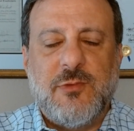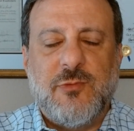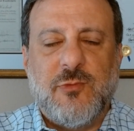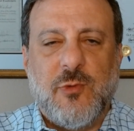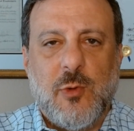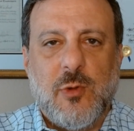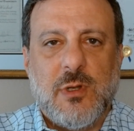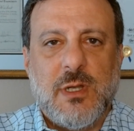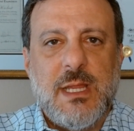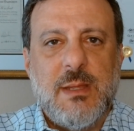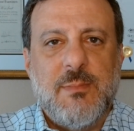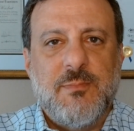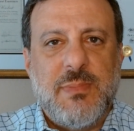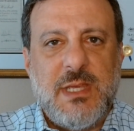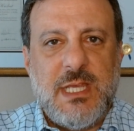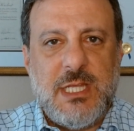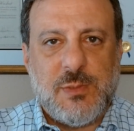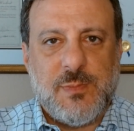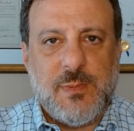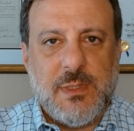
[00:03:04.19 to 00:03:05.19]
for
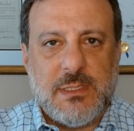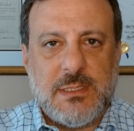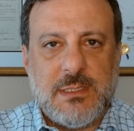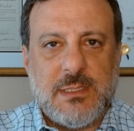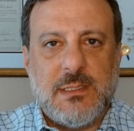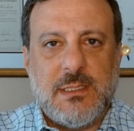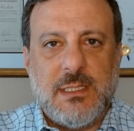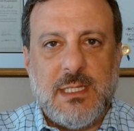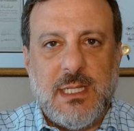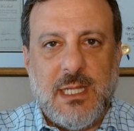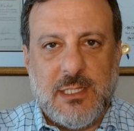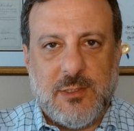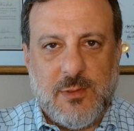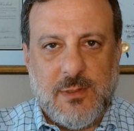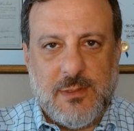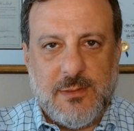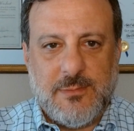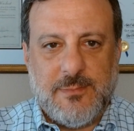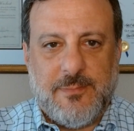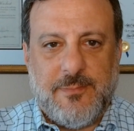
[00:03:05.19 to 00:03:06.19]
impeachment, end
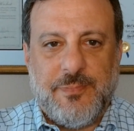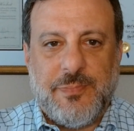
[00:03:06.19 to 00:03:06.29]
quote.